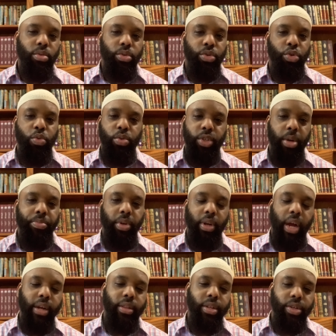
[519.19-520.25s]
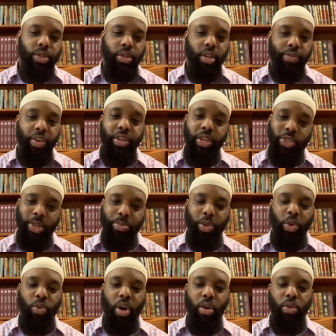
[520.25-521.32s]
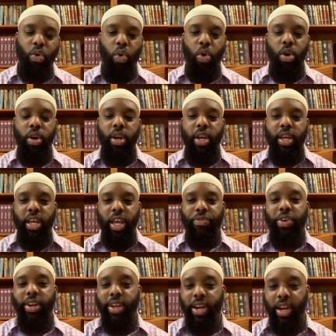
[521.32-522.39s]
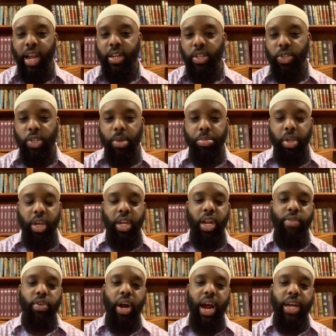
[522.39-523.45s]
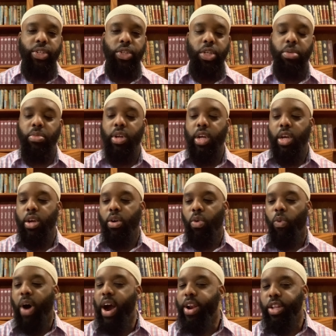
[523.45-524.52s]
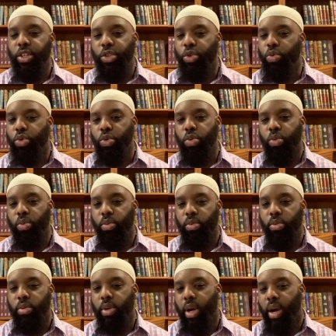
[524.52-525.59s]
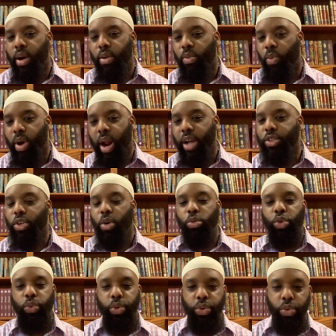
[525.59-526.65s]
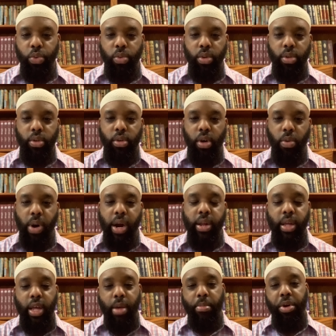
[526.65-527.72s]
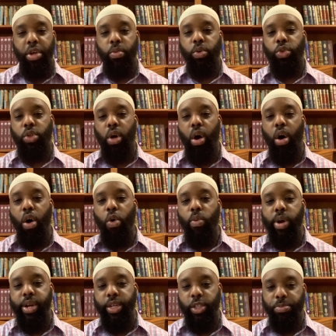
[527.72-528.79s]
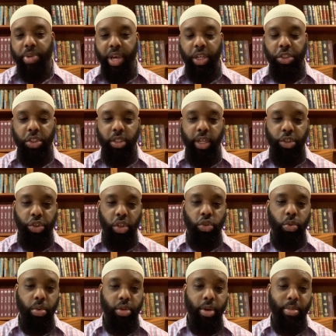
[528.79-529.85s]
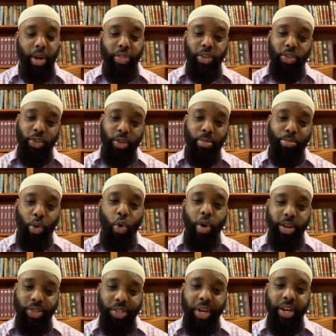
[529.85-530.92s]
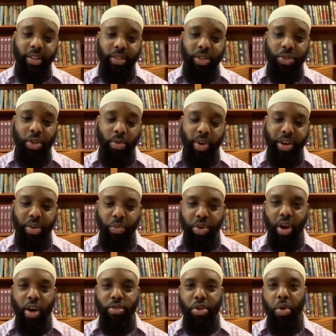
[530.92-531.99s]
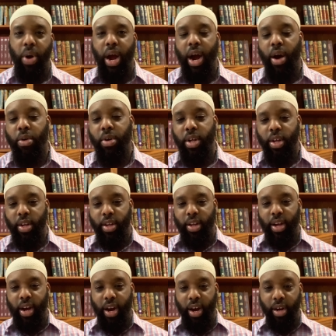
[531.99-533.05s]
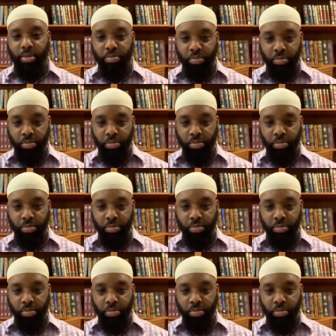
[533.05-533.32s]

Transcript: do something like this if he did something wrong or if he neglected something he never asked him why didn't you do uh, what i told you to do all right but he was always patient and gentle with him now this is a boy saying this all right and we all know how uh,